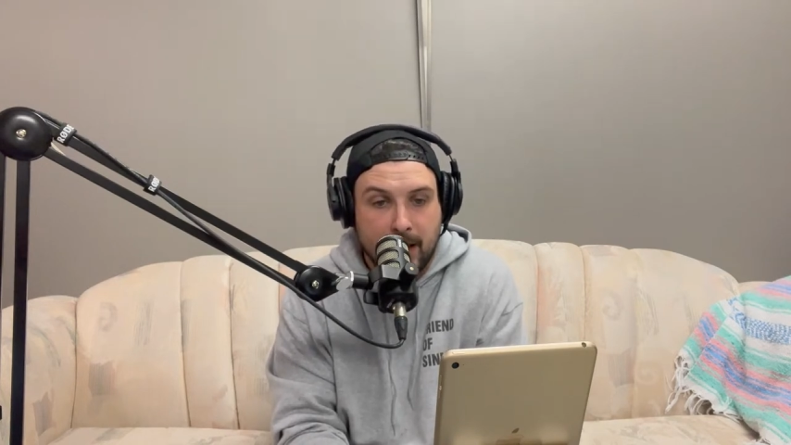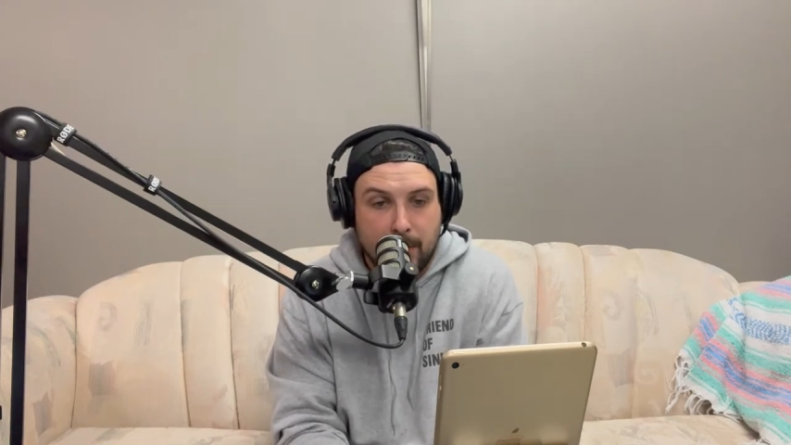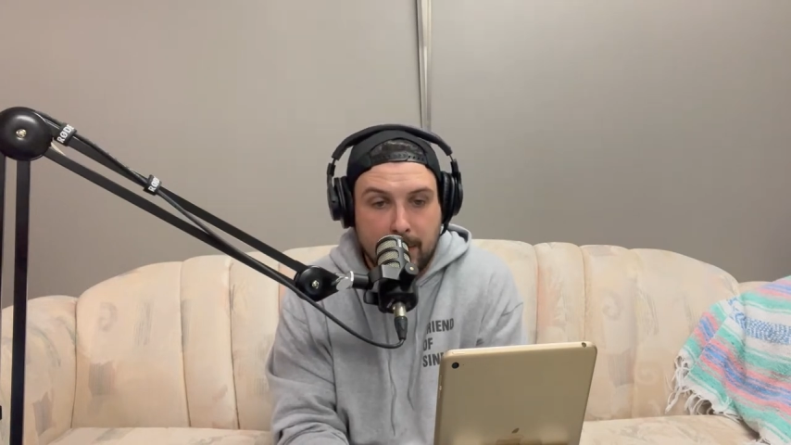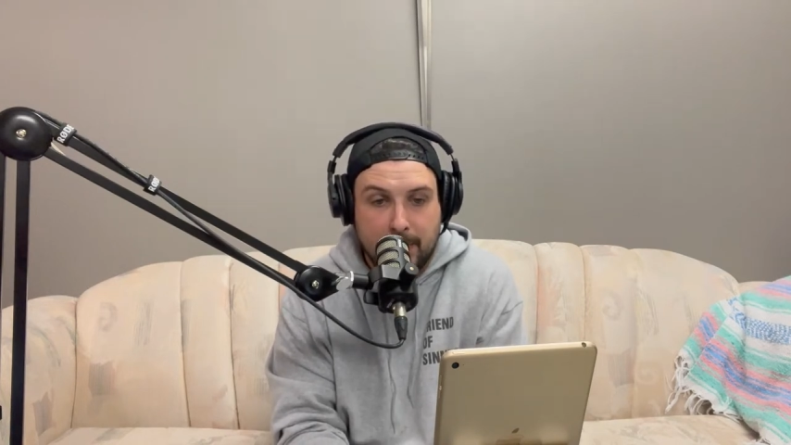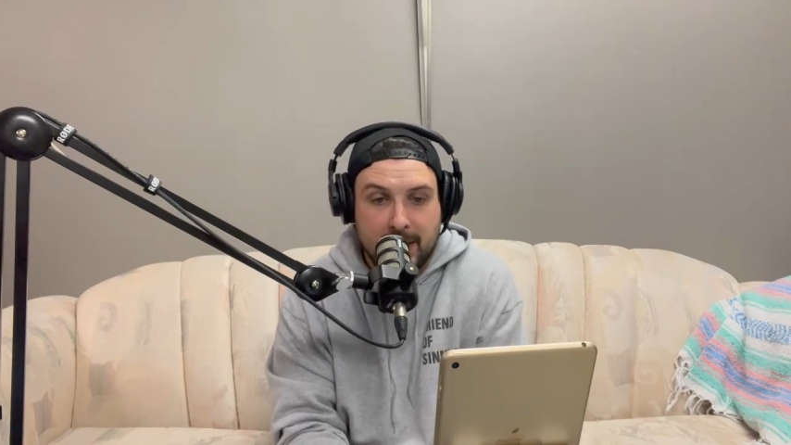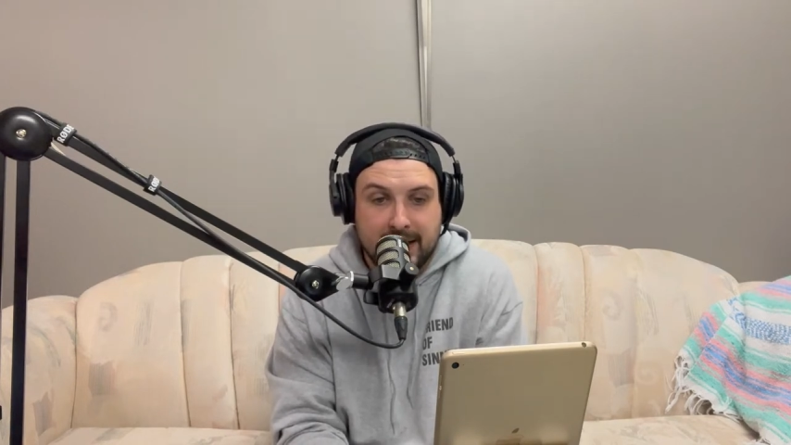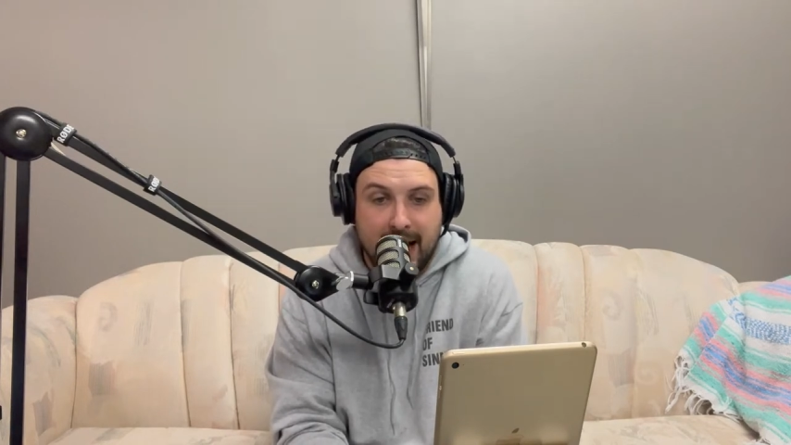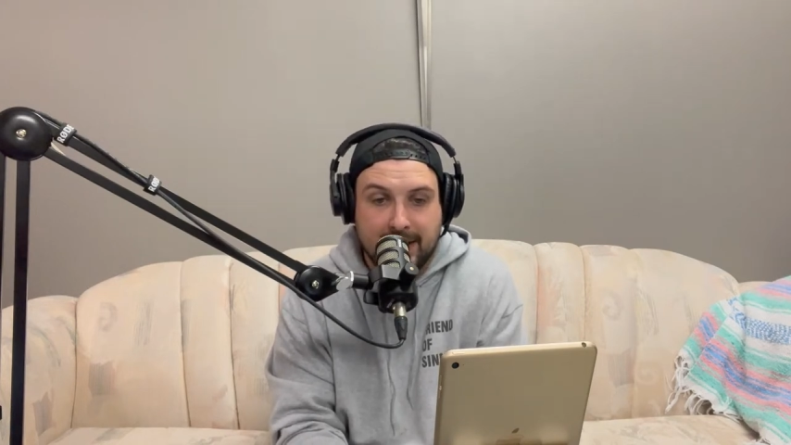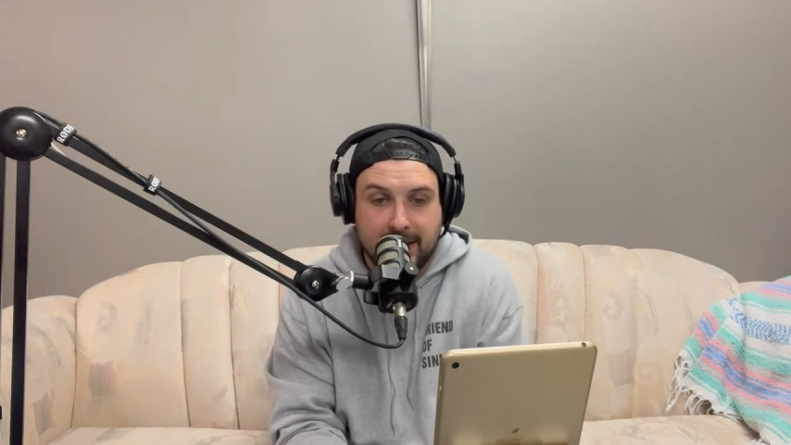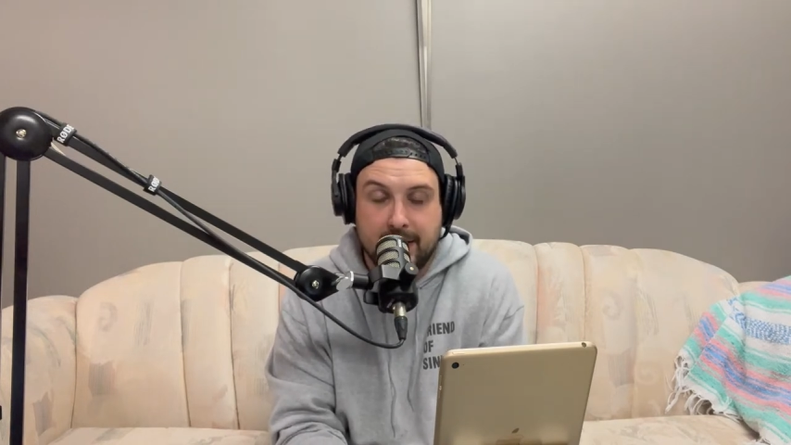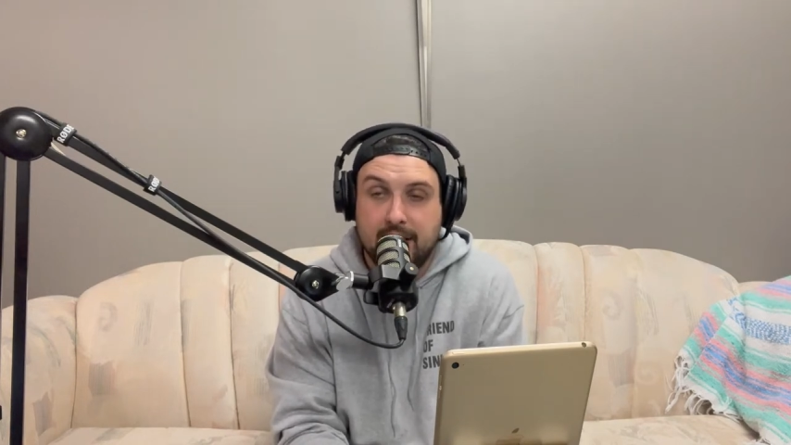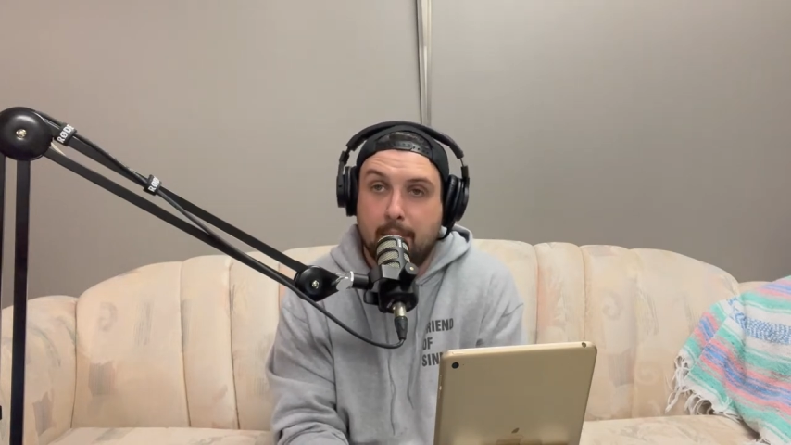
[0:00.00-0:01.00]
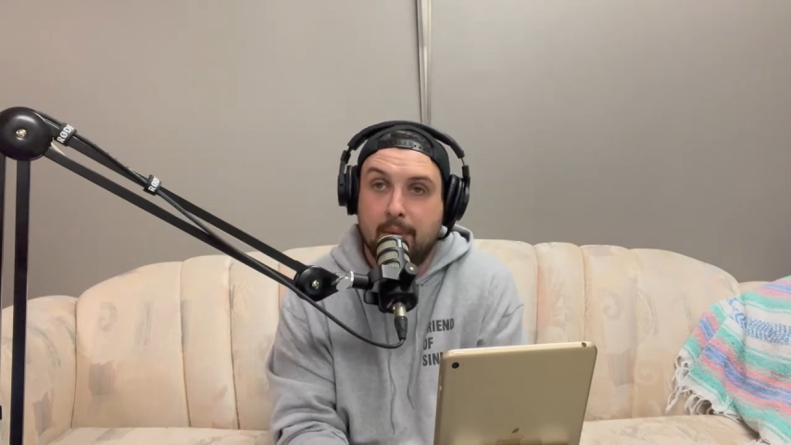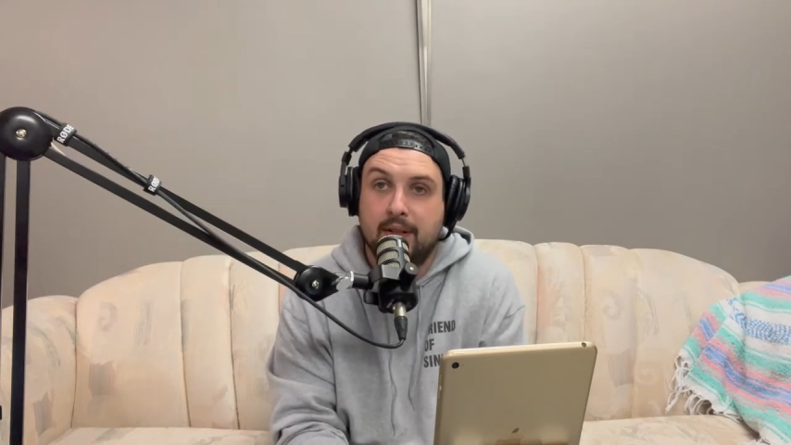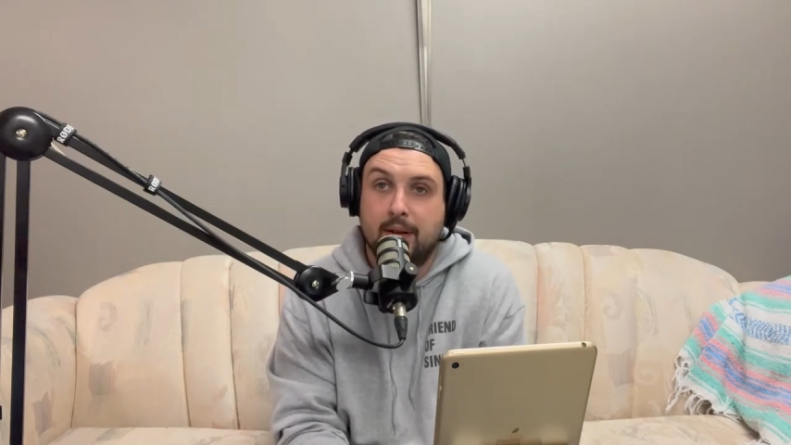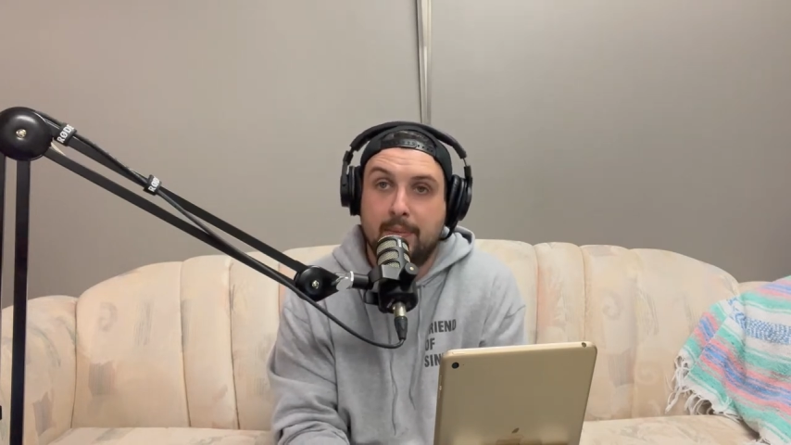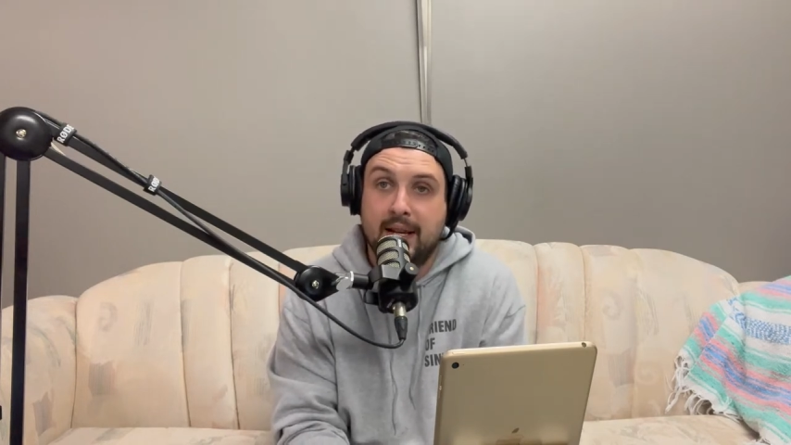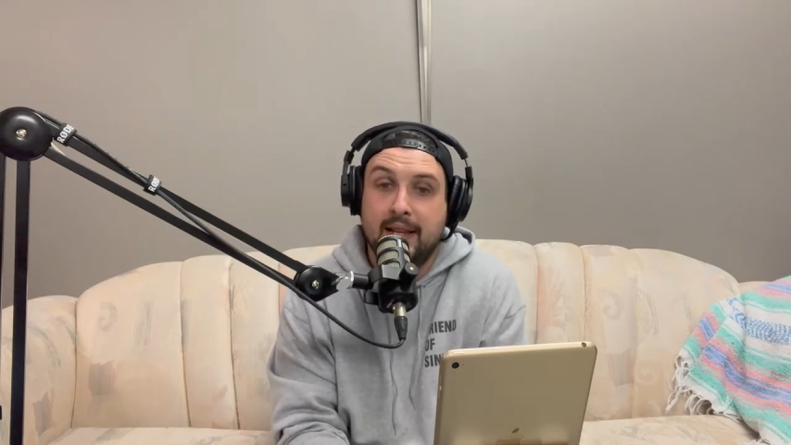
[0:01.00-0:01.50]
Maybe it's asking someone
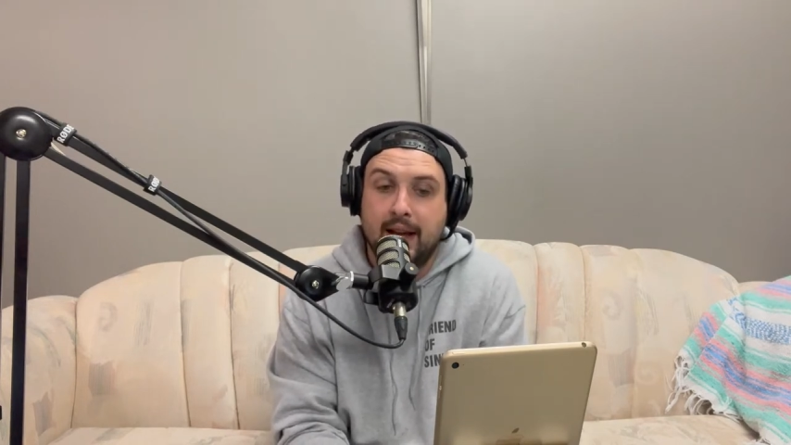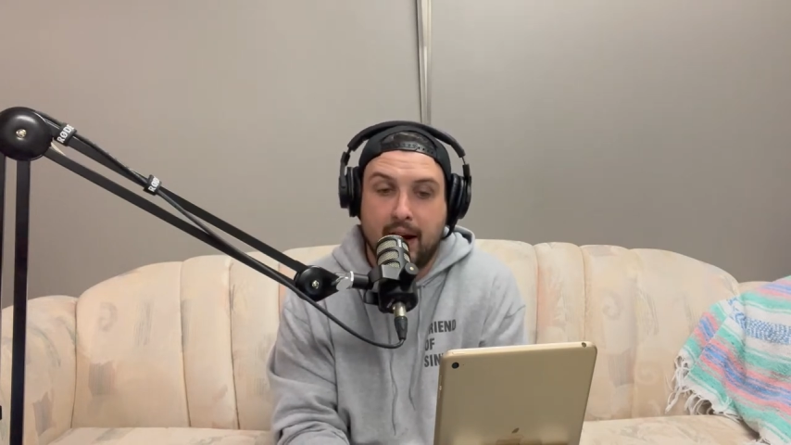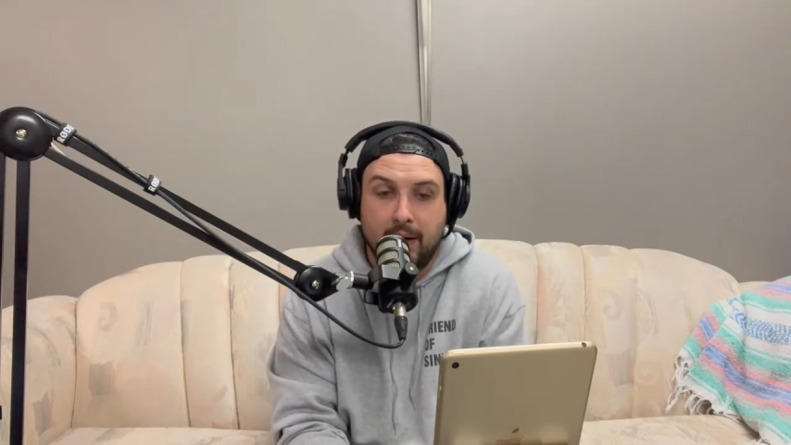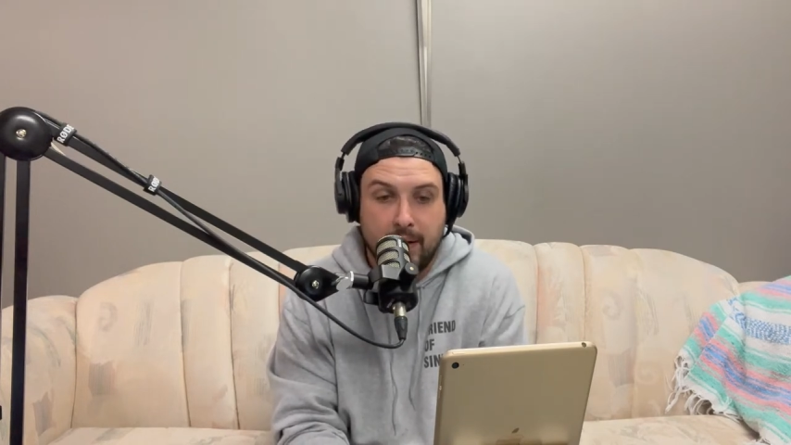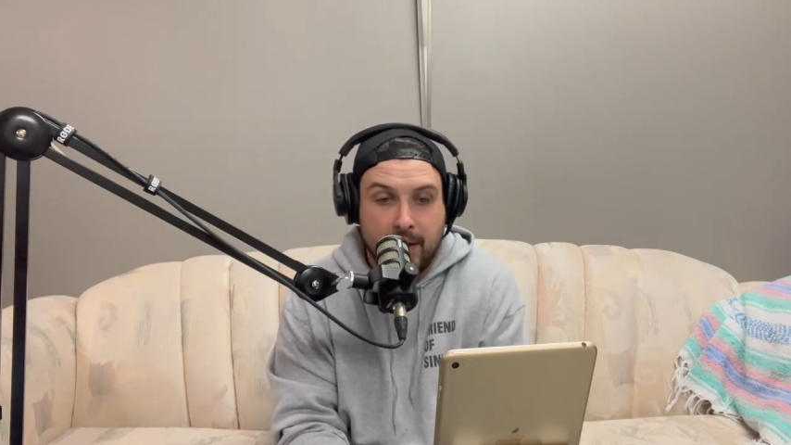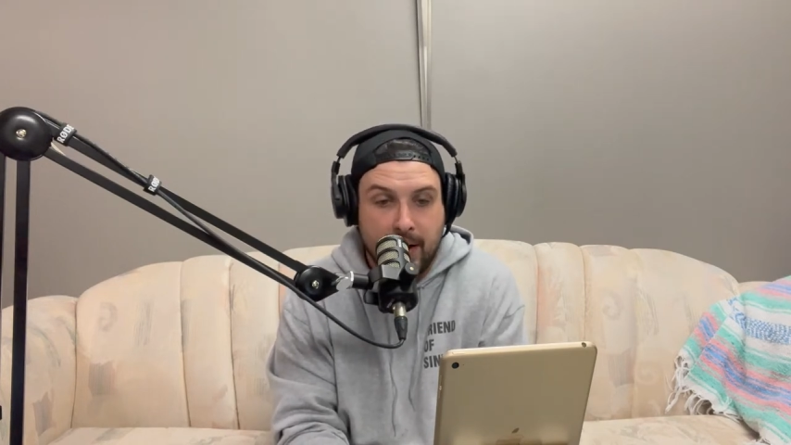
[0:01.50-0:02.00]
to be there